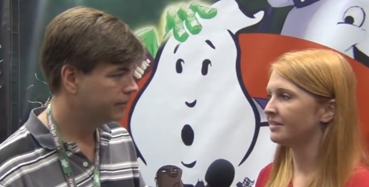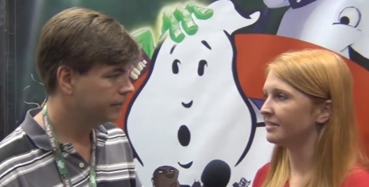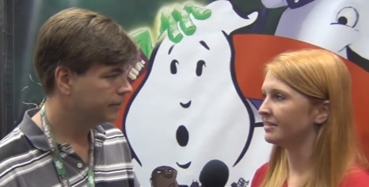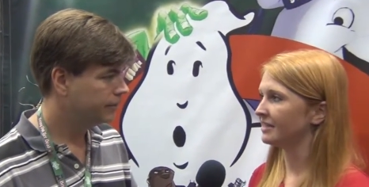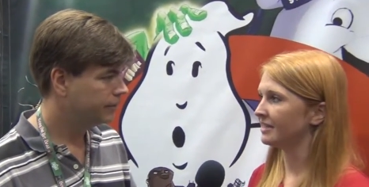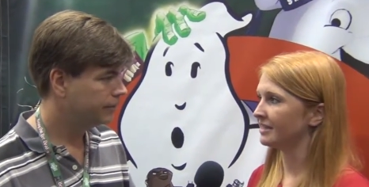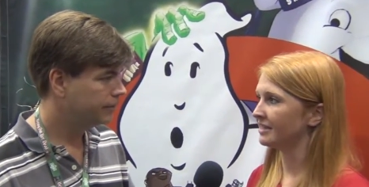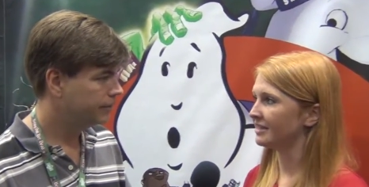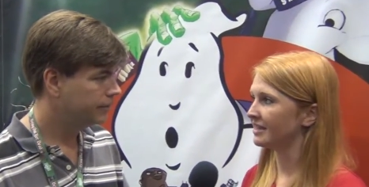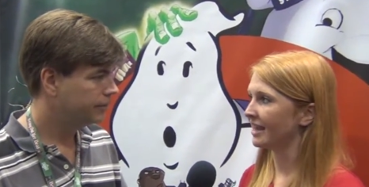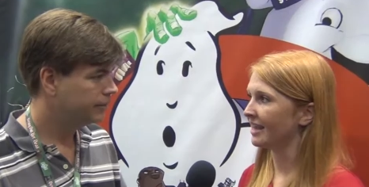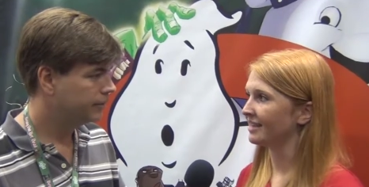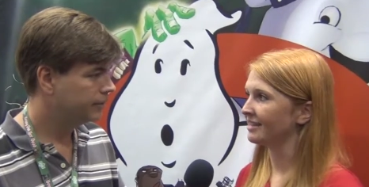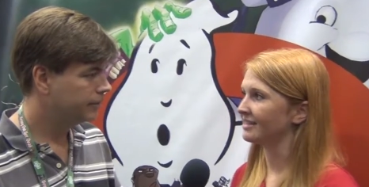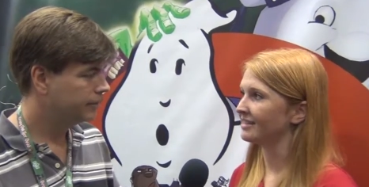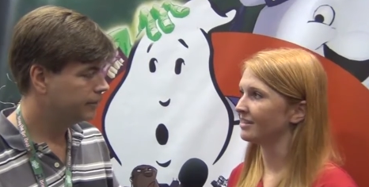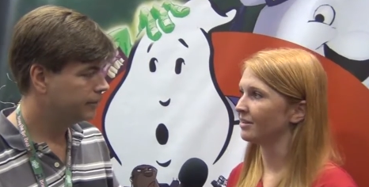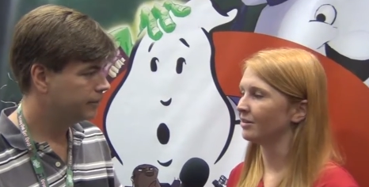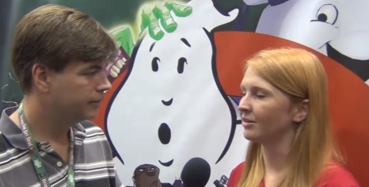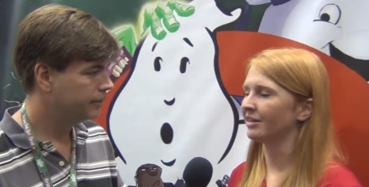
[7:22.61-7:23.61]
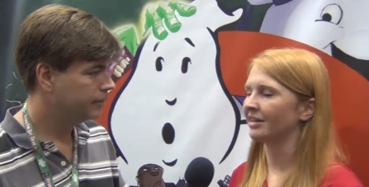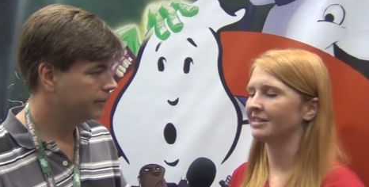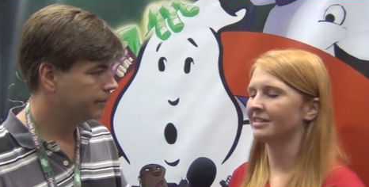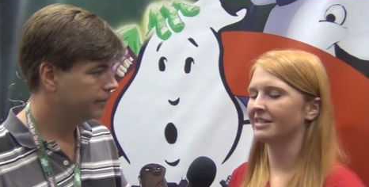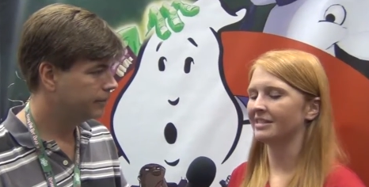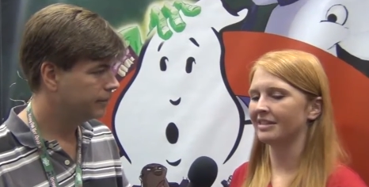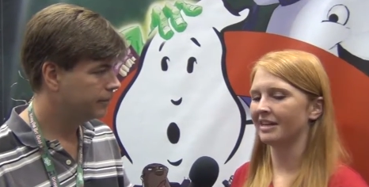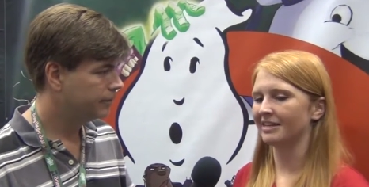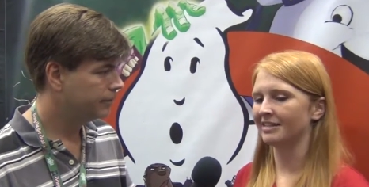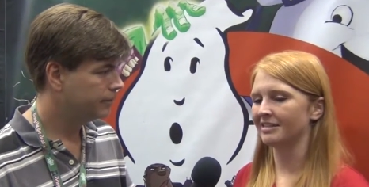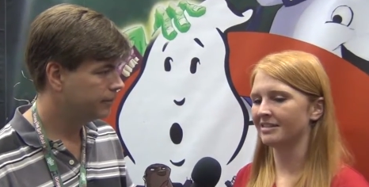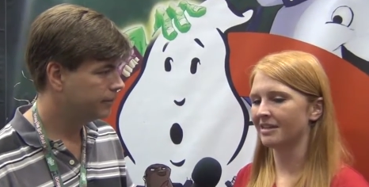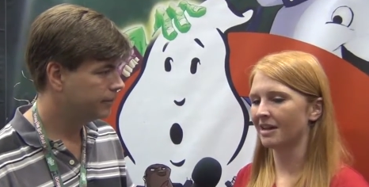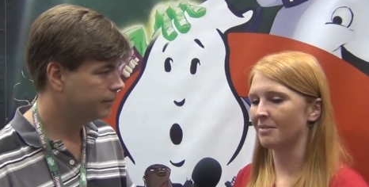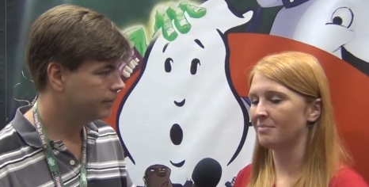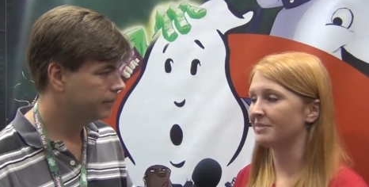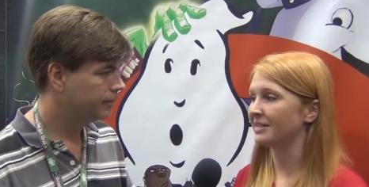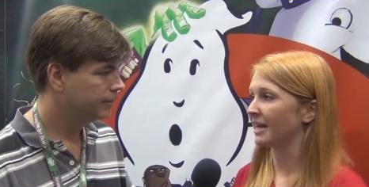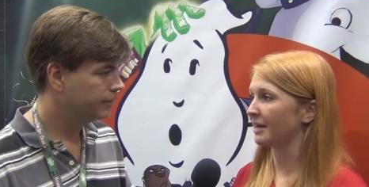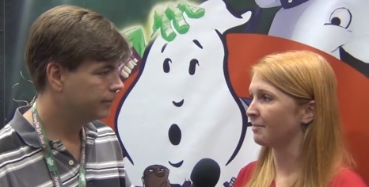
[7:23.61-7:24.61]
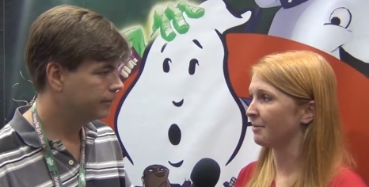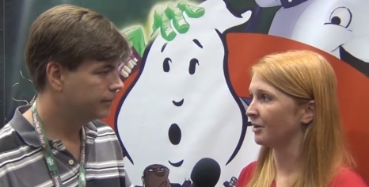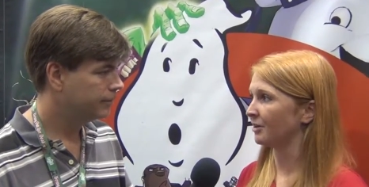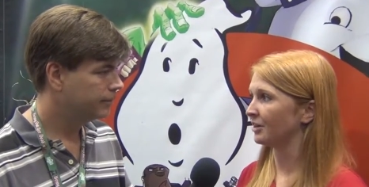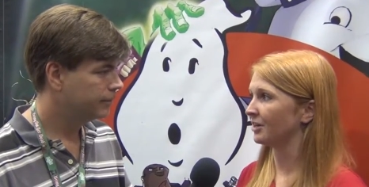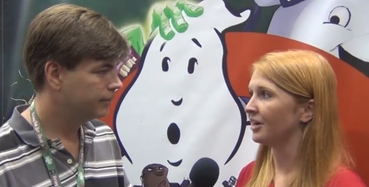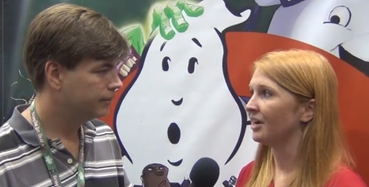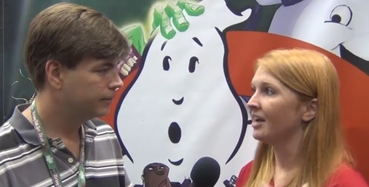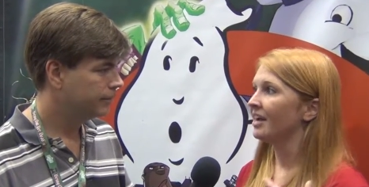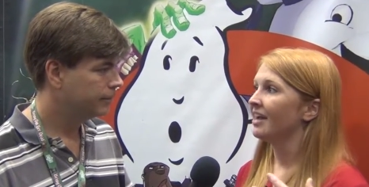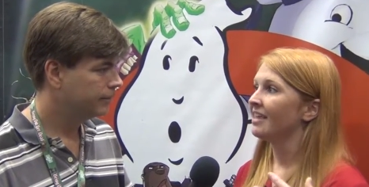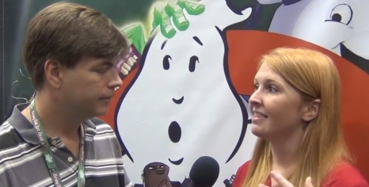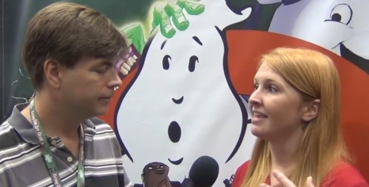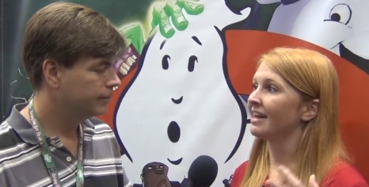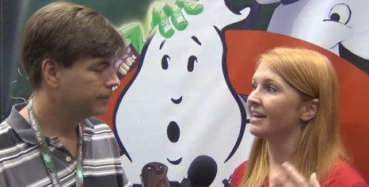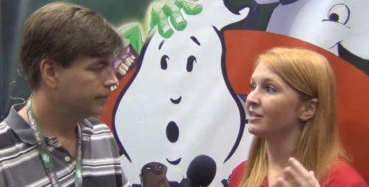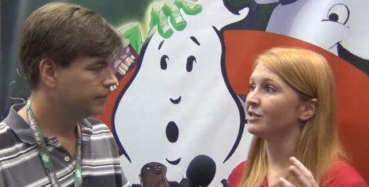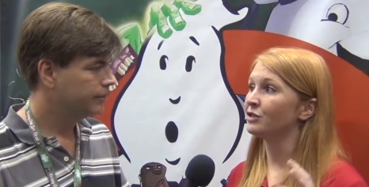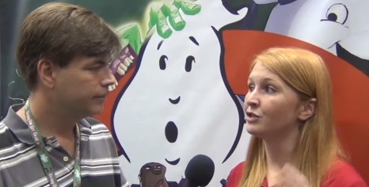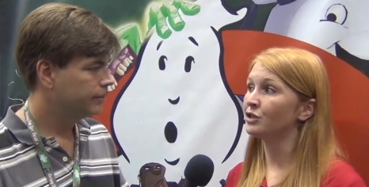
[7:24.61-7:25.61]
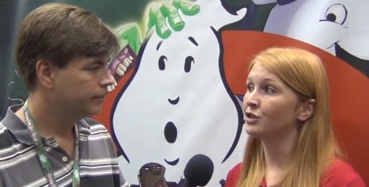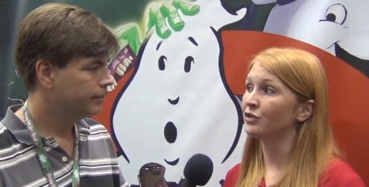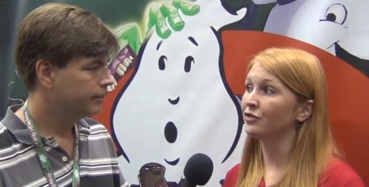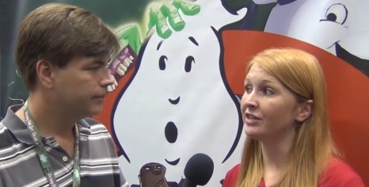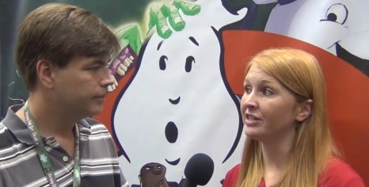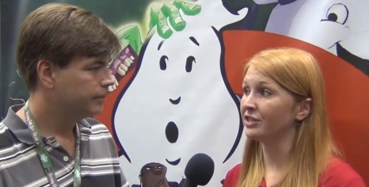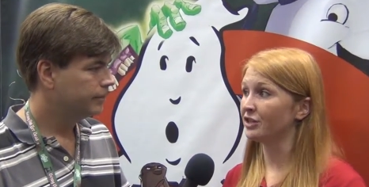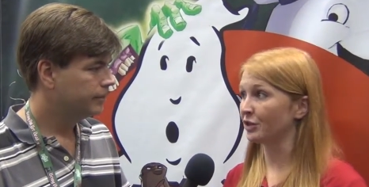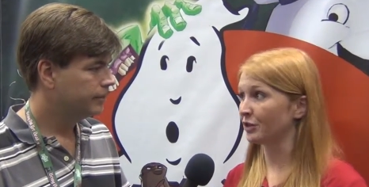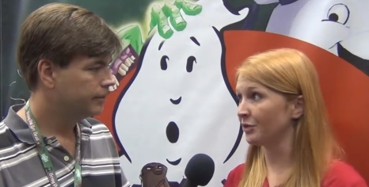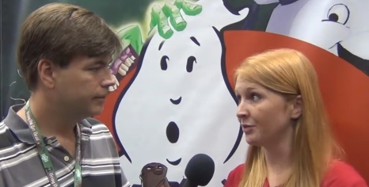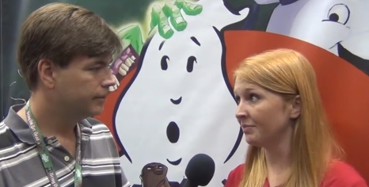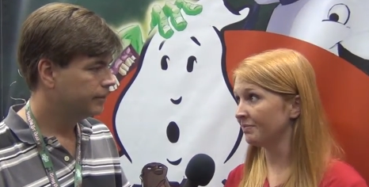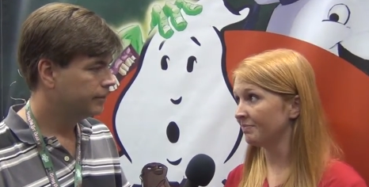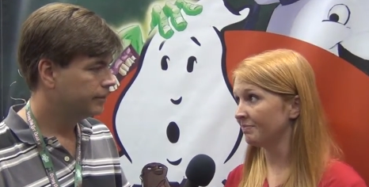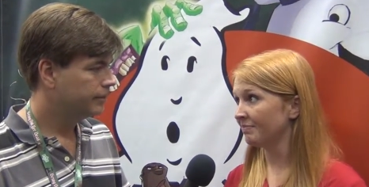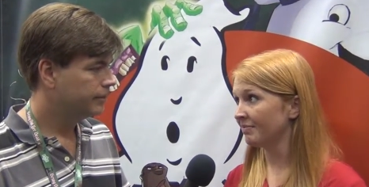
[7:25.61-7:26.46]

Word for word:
Speaker 1: Teen Titan, or not Teen Titans, um, deck builder that is 2v2.